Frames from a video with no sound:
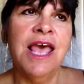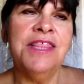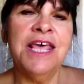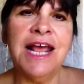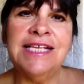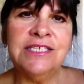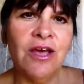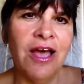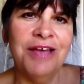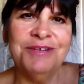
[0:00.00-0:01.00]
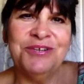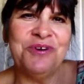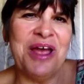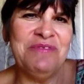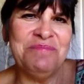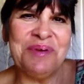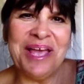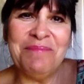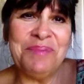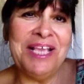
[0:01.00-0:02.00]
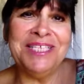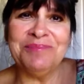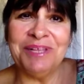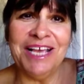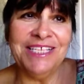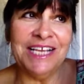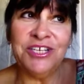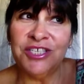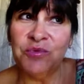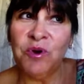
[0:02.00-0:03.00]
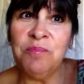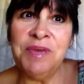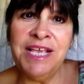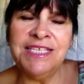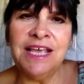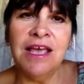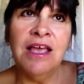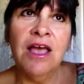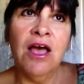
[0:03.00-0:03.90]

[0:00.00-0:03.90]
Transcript: Then I was driving by a pizza place. Just the word pizza.